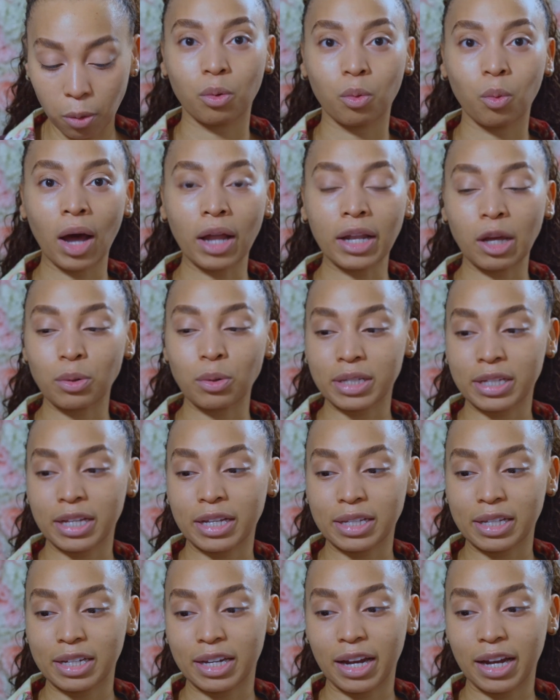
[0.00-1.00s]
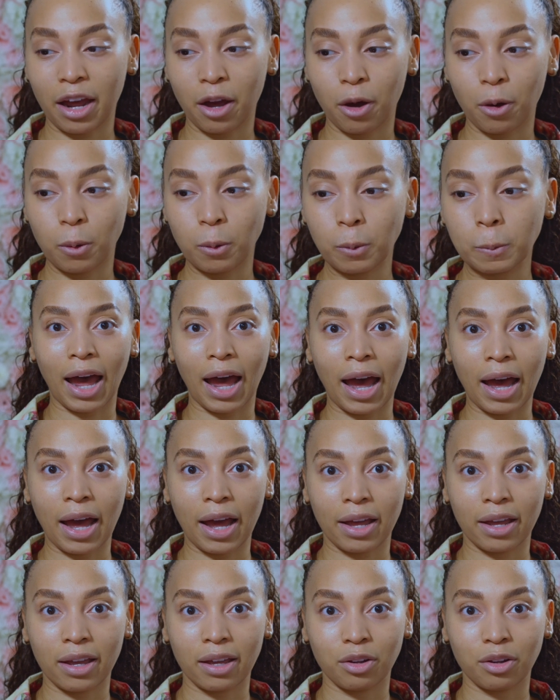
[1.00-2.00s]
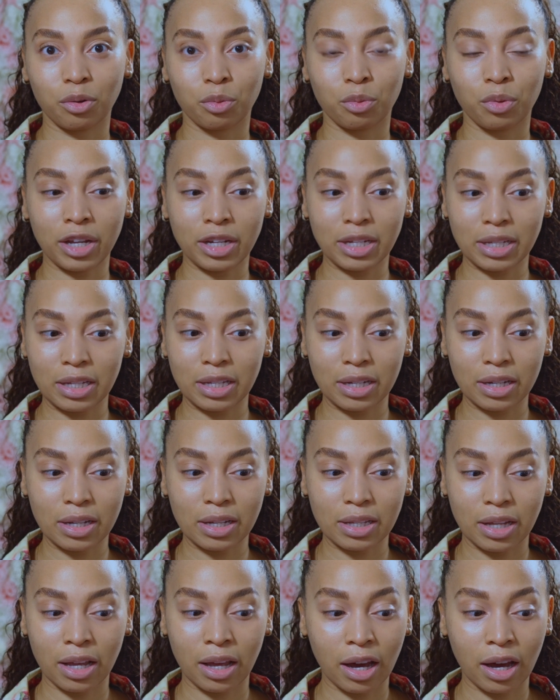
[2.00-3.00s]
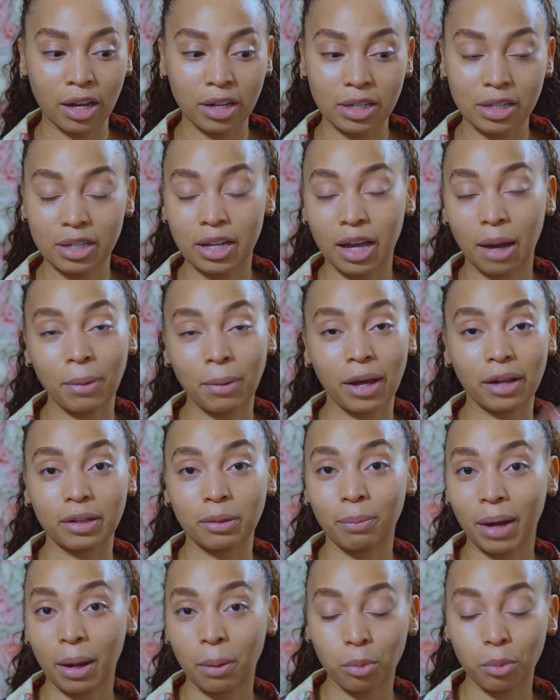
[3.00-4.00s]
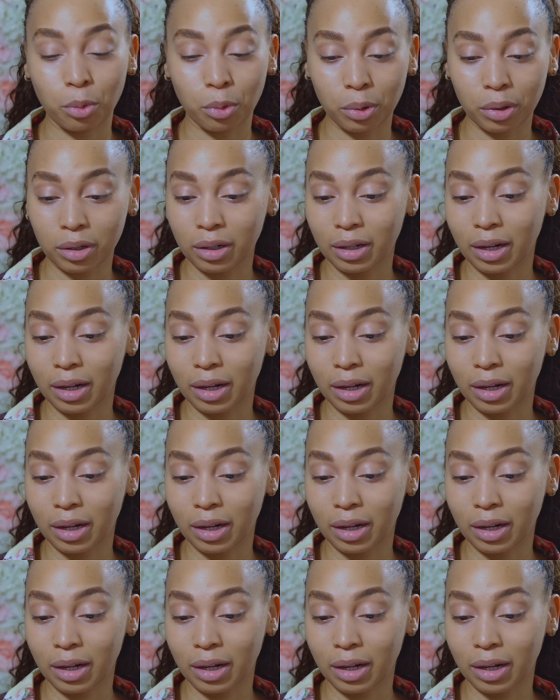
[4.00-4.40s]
While I was testing it out, I ran into this, and honestly, I'm gonna have to buy more.